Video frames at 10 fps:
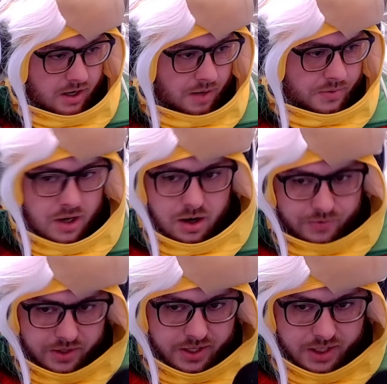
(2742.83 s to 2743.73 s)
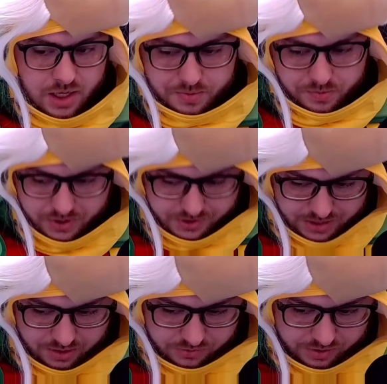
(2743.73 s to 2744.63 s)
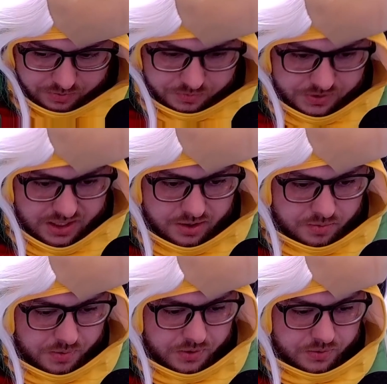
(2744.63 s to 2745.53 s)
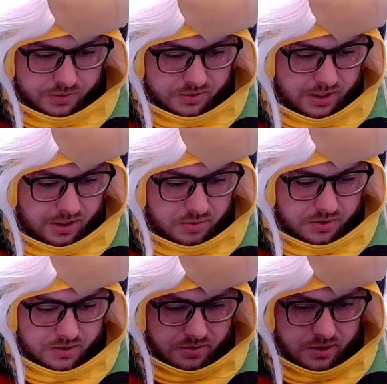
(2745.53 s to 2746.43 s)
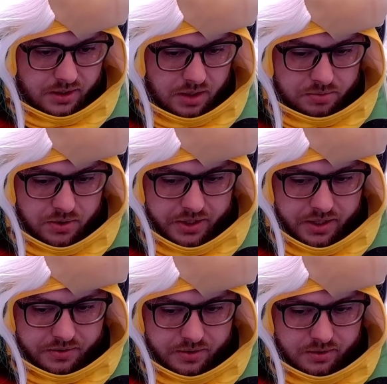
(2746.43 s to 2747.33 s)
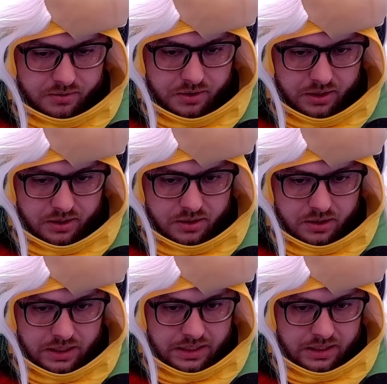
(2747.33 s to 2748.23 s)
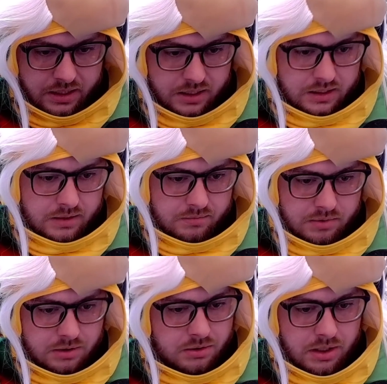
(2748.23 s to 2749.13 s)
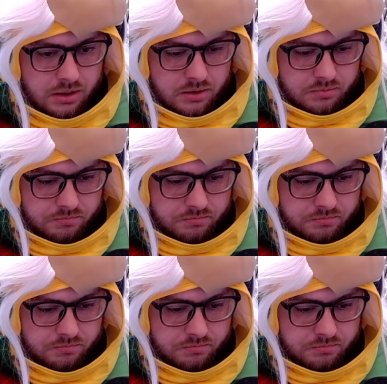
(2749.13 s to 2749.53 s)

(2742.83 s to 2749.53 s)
I'm sorry for the hiccup. It wasn't. I don't think it was anything we were doing. Sarah wasn't uploading anything. I don't know.